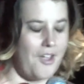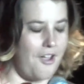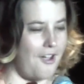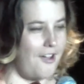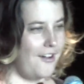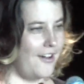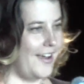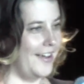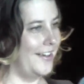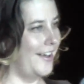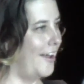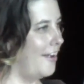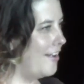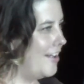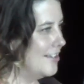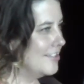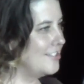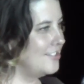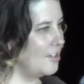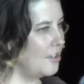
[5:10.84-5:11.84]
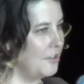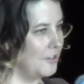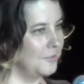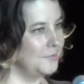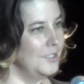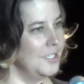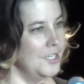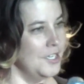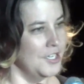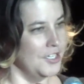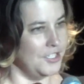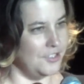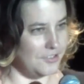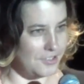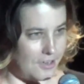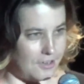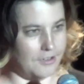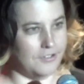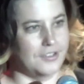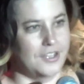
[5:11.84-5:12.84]
All right, so you
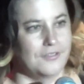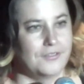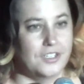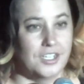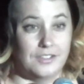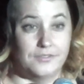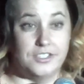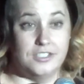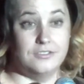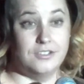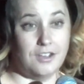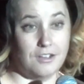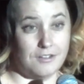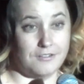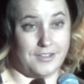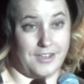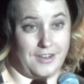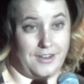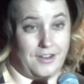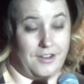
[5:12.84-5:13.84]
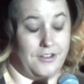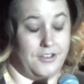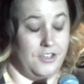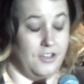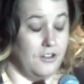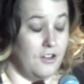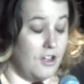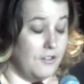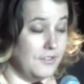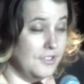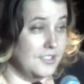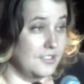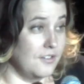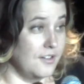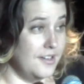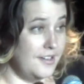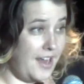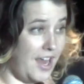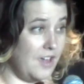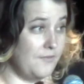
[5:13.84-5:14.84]
know that whenever you go there, you're always
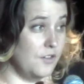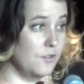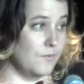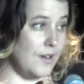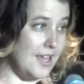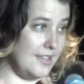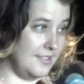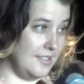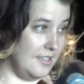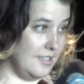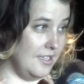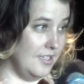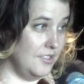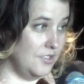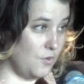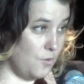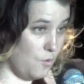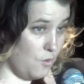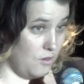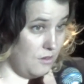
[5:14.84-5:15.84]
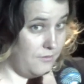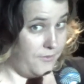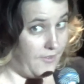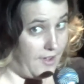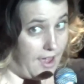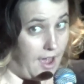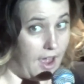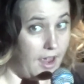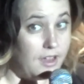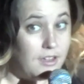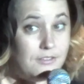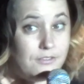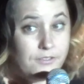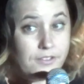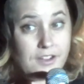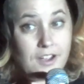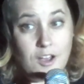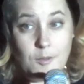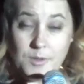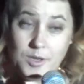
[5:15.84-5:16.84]
going to have a resident or
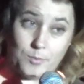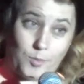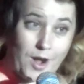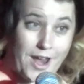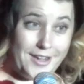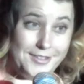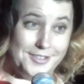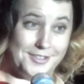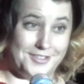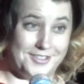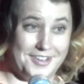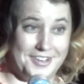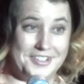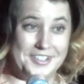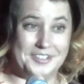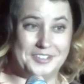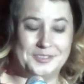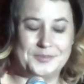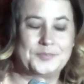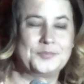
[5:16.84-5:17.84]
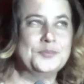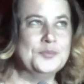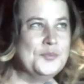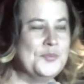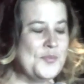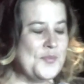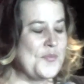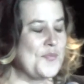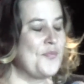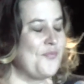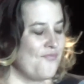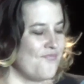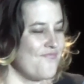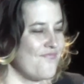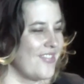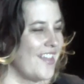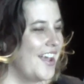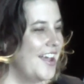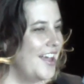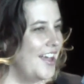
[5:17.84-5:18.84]
5 come and practice on you.
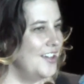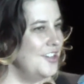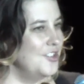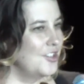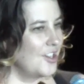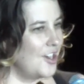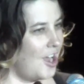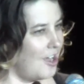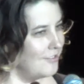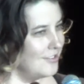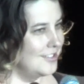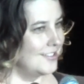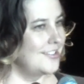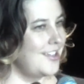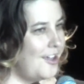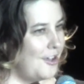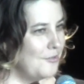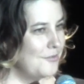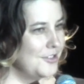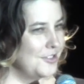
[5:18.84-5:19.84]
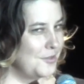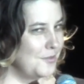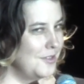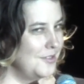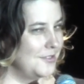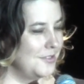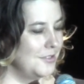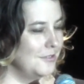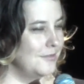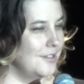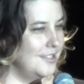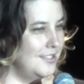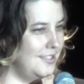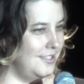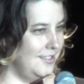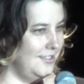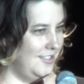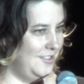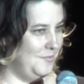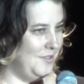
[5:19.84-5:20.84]
And you can always tell which ones are the
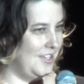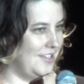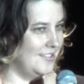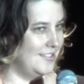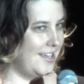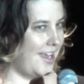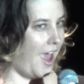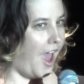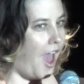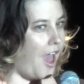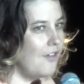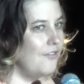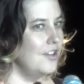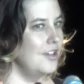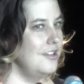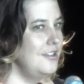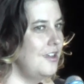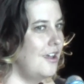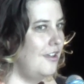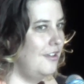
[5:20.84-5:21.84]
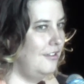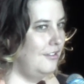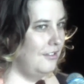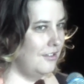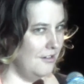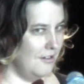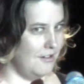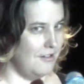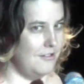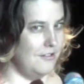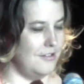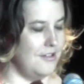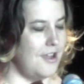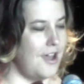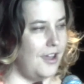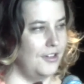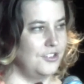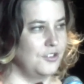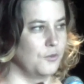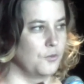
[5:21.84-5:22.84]
residents because they haven't yet learned
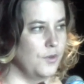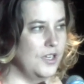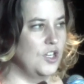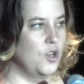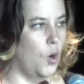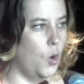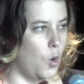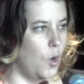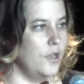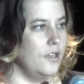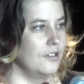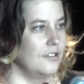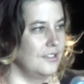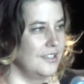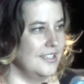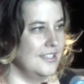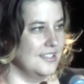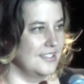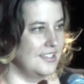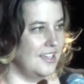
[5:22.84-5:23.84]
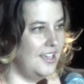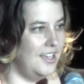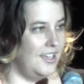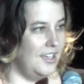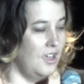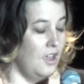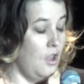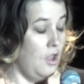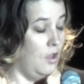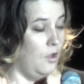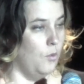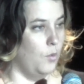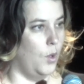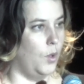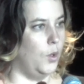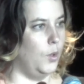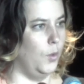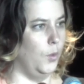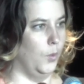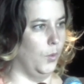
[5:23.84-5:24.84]
not to recoil and say,
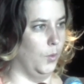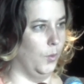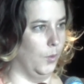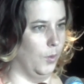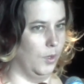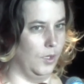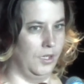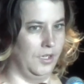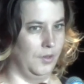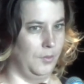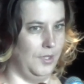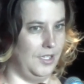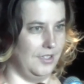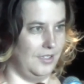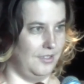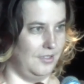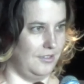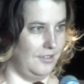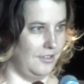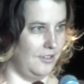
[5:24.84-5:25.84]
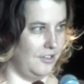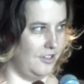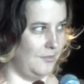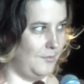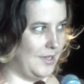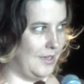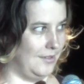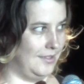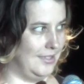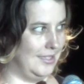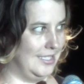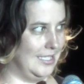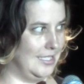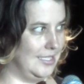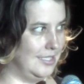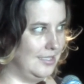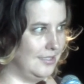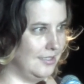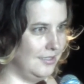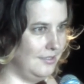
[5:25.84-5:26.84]
whoa, we didn't learn about
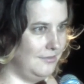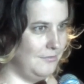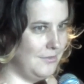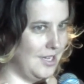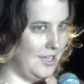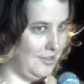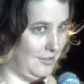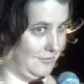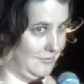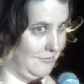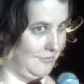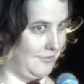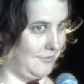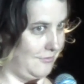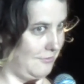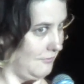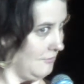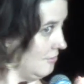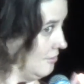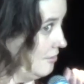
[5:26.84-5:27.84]
this in medical school.